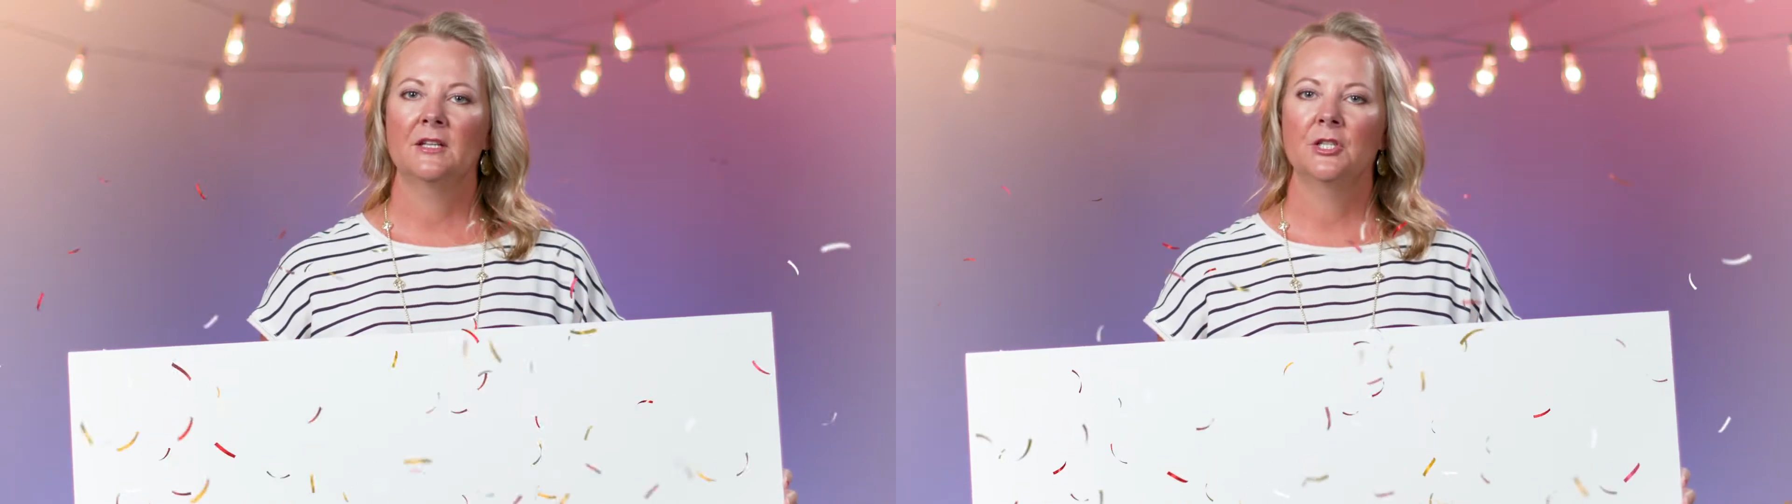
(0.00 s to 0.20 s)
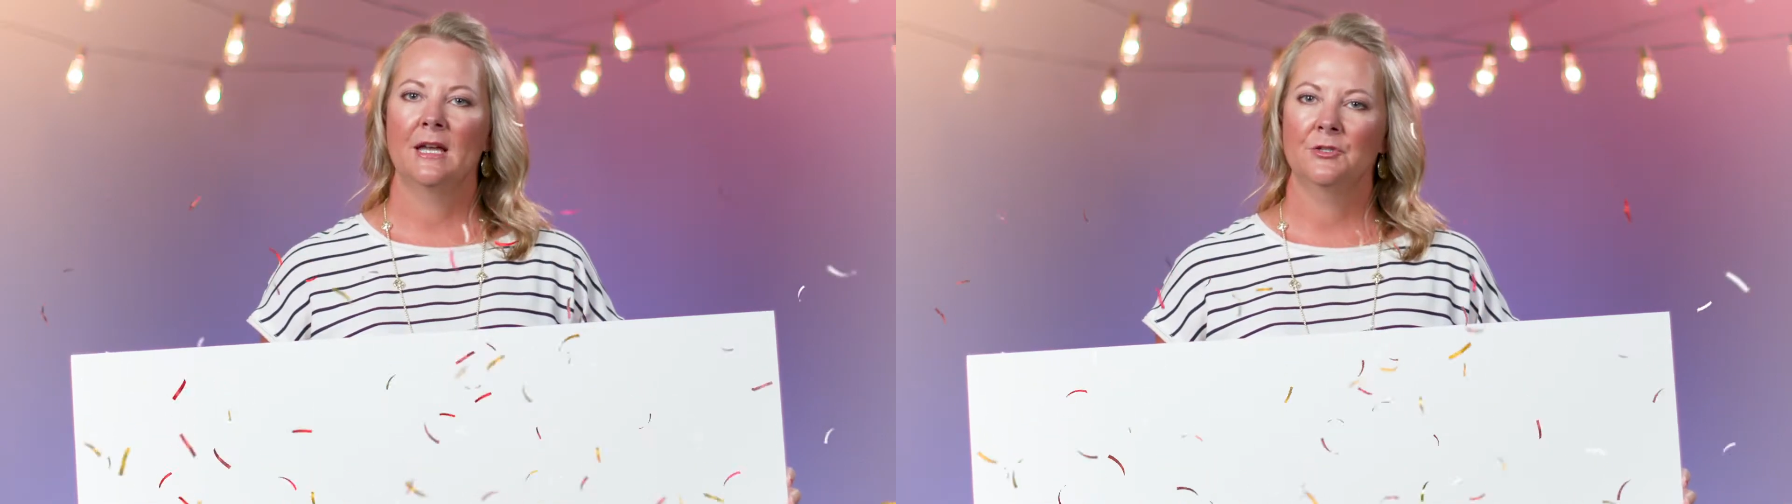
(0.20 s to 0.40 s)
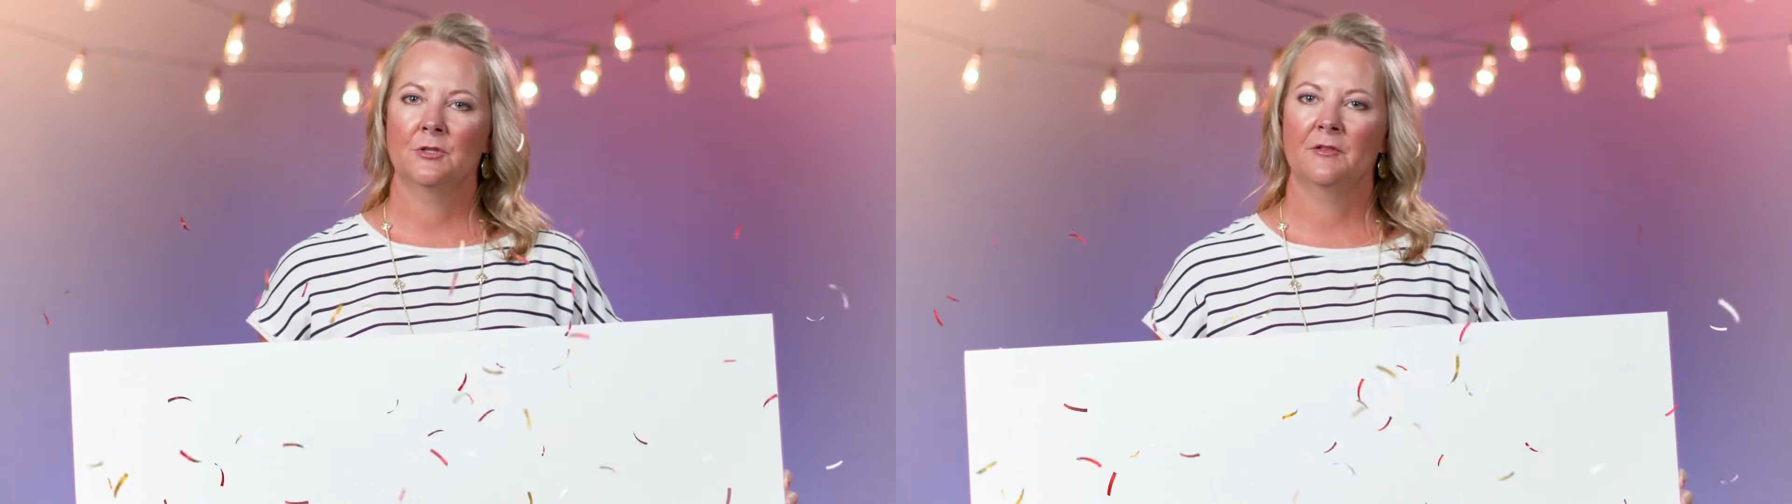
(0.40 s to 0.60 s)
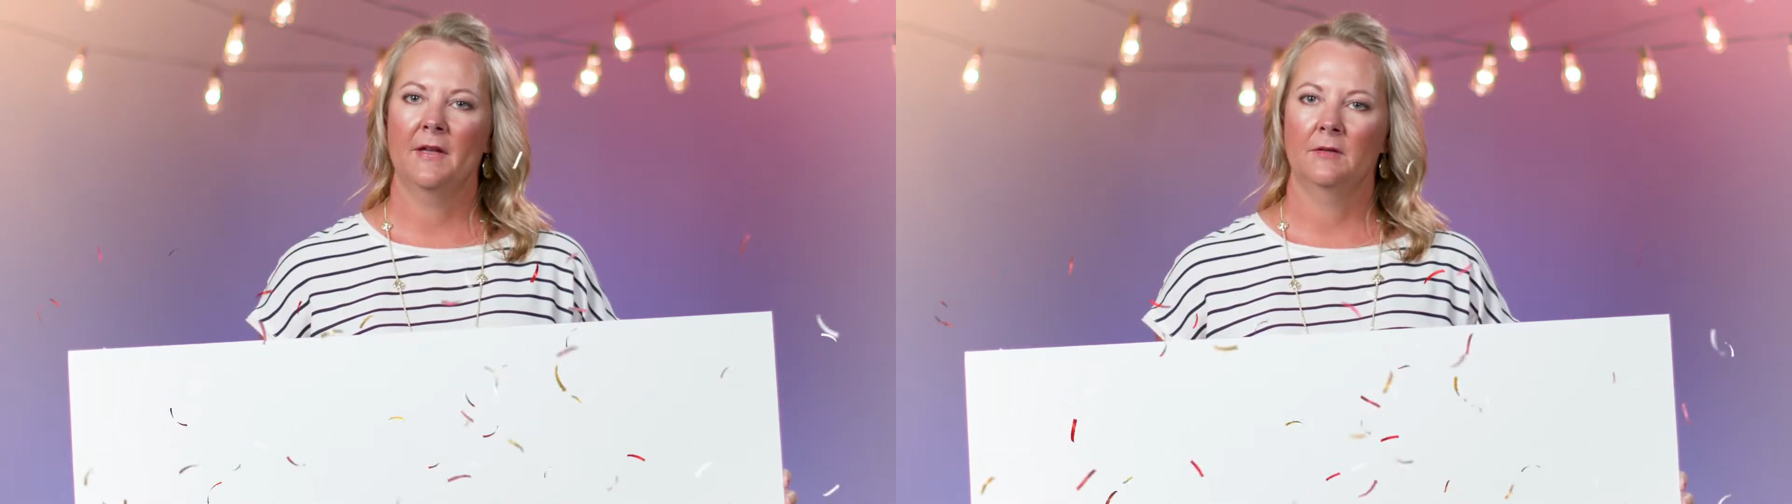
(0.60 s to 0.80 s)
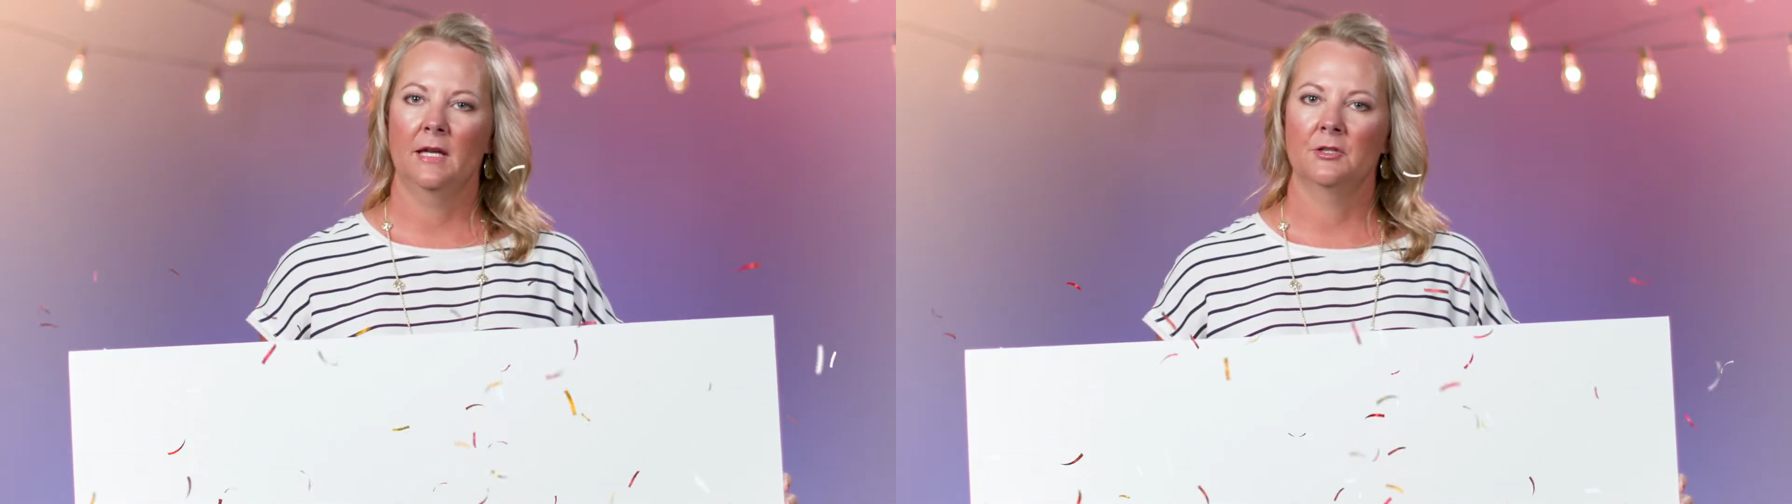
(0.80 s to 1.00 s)
Educational
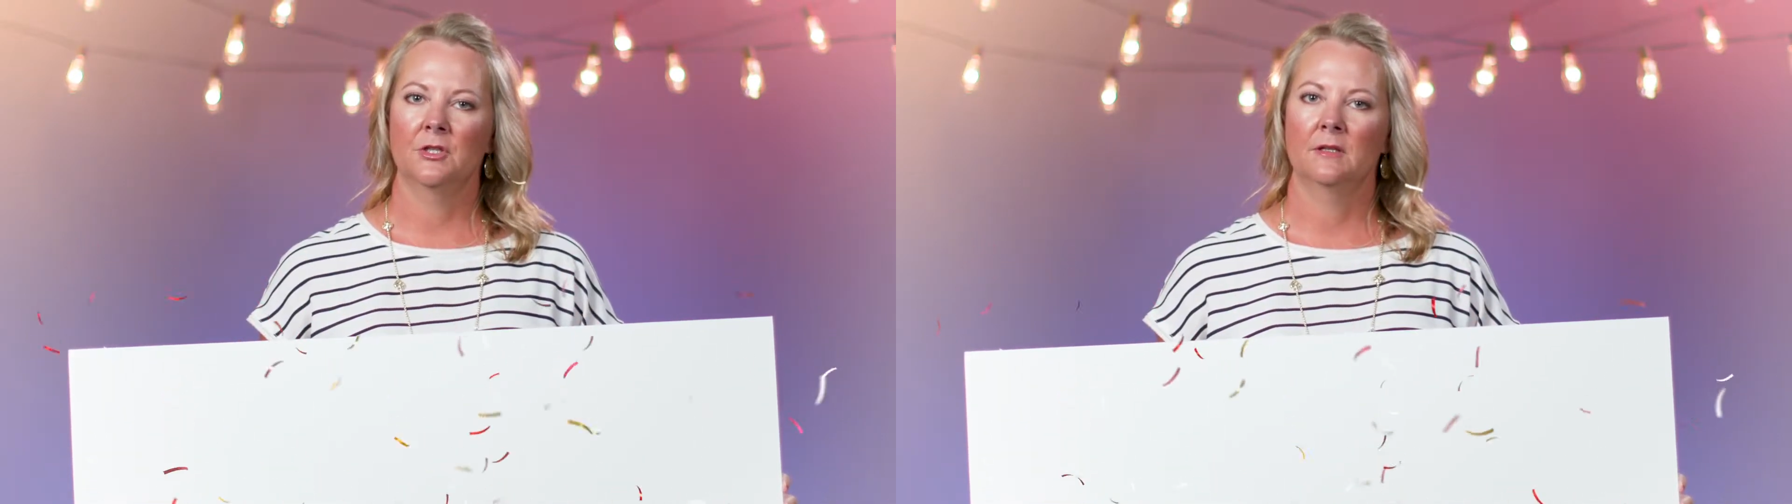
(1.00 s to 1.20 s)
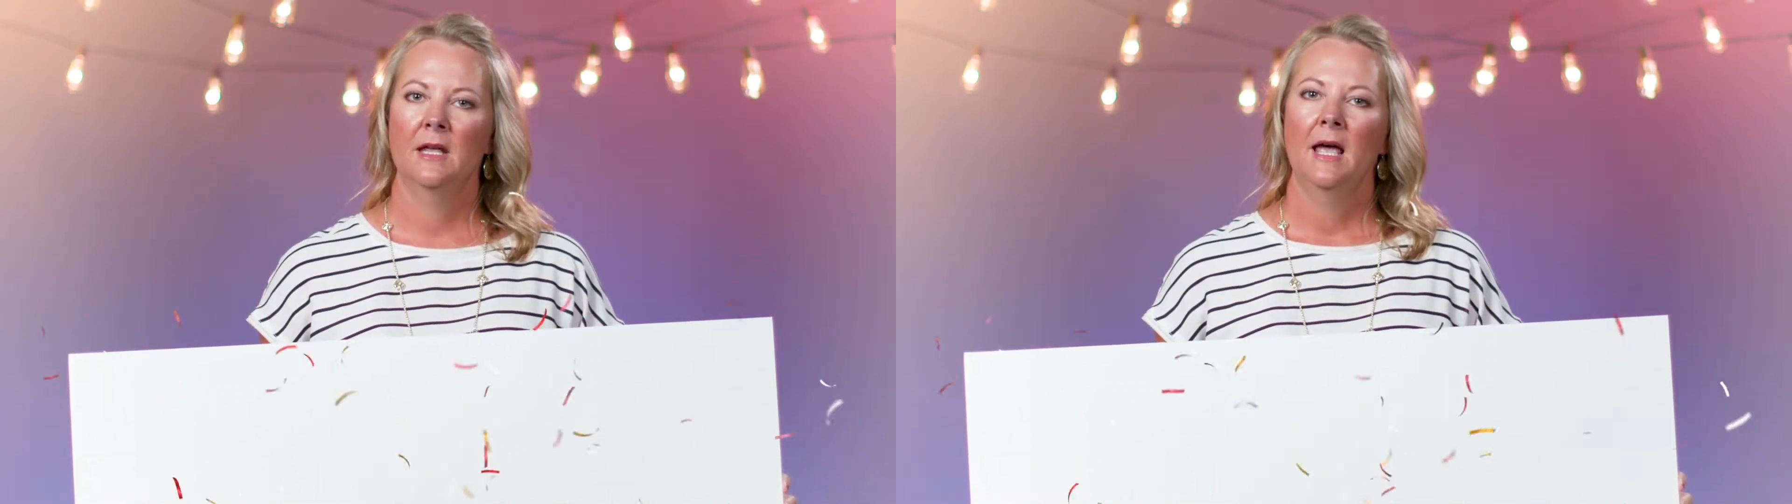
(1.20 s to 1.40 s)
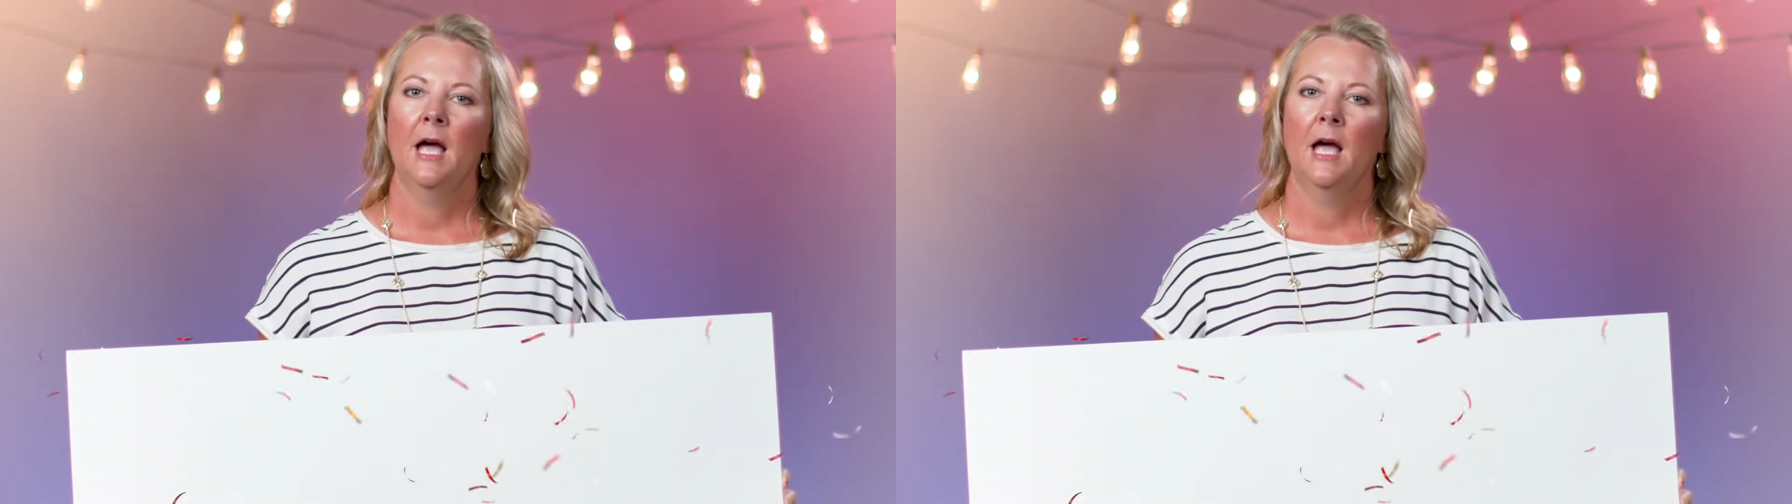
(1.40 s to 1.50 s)
Foundation,